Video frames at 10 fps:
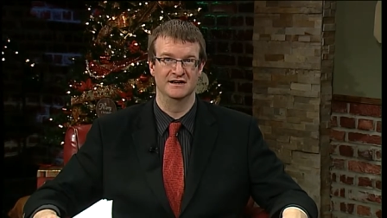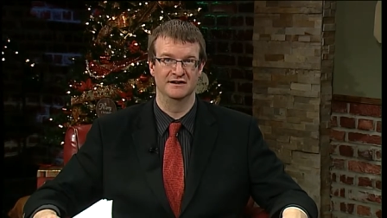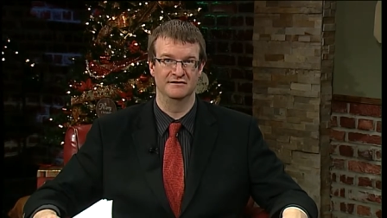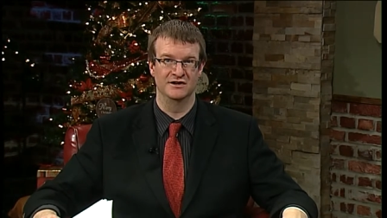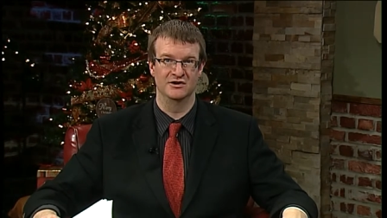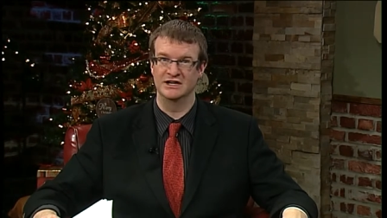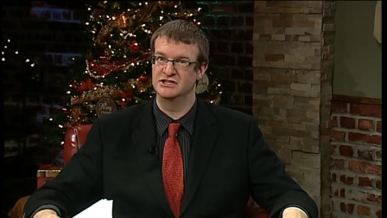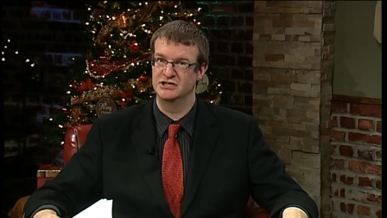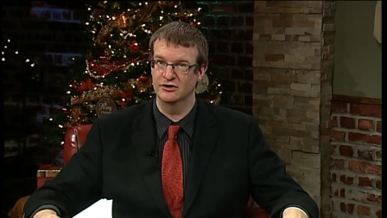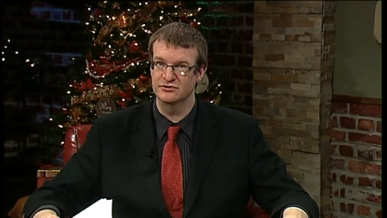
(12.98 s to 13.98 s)
and if you know any
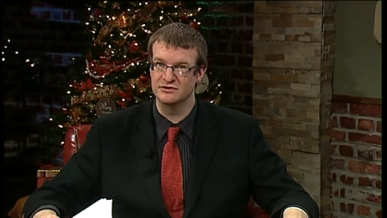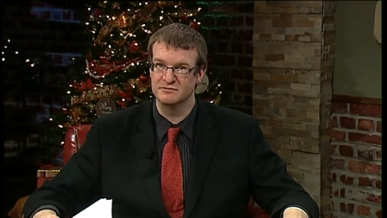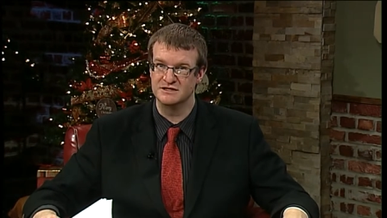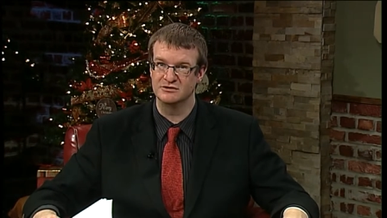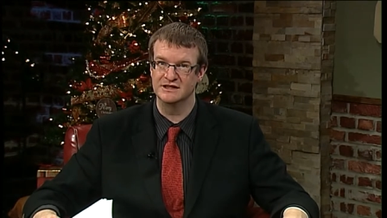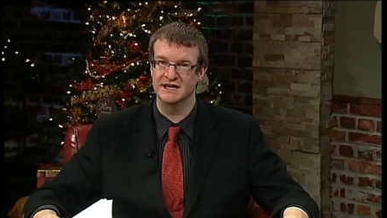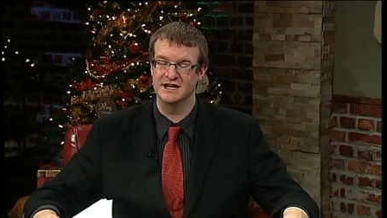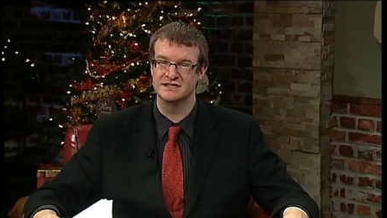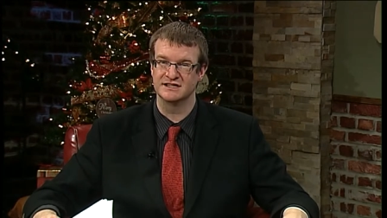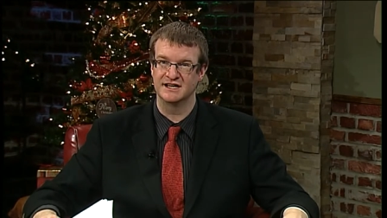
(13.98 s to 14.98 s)
children between the
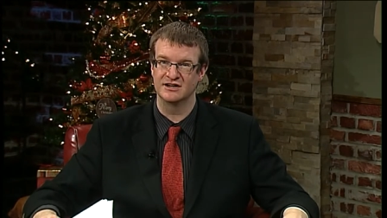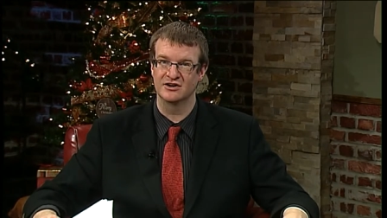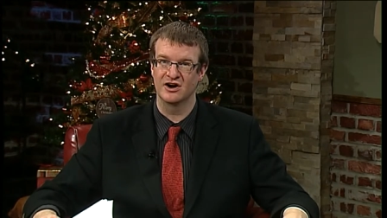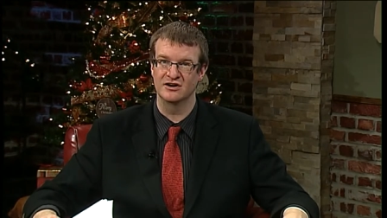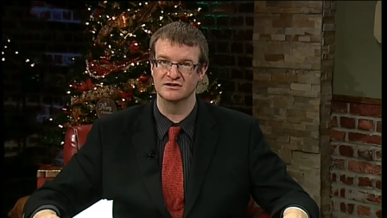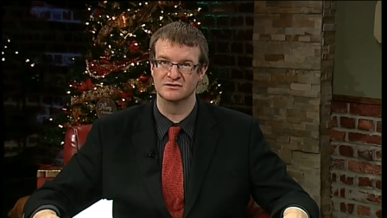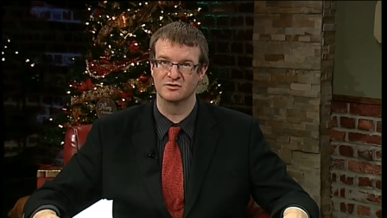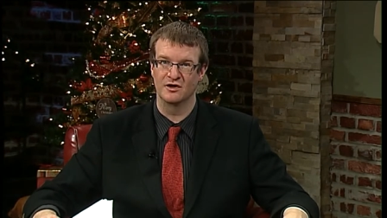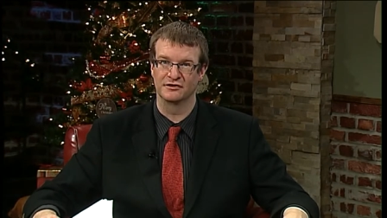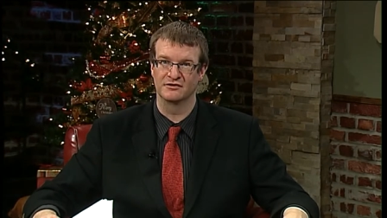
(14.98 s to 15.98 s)
ages of kindergarten and
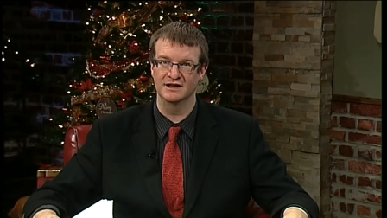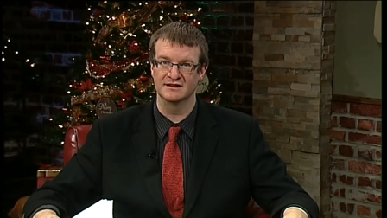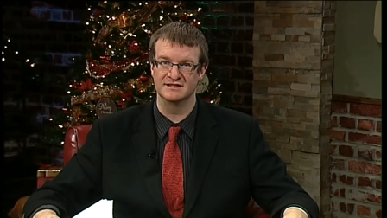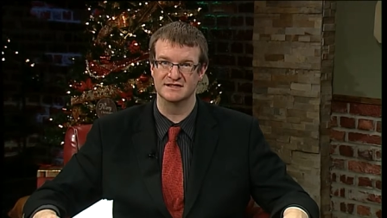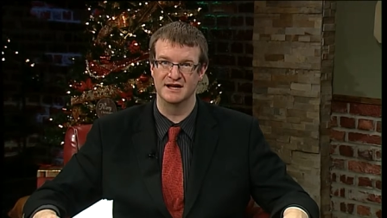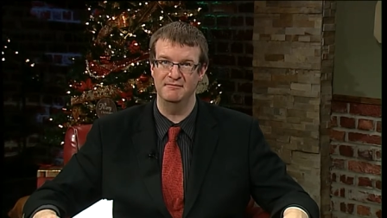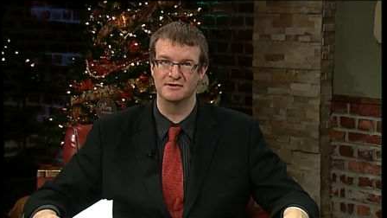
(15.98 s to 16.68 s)
12th grade, listen up.